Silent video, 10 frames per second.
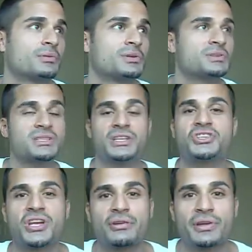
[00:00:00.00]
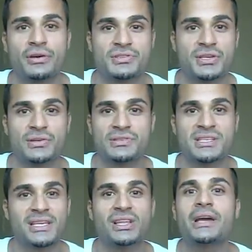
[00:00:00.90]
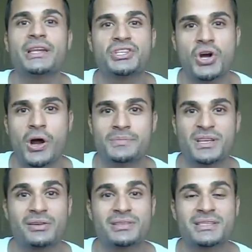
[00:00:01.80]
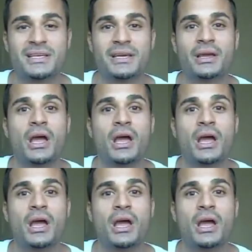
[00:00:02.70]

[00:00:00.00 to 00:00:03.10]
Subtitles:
We'll see Cheerios, you'll see Lucky Charms, and you'll see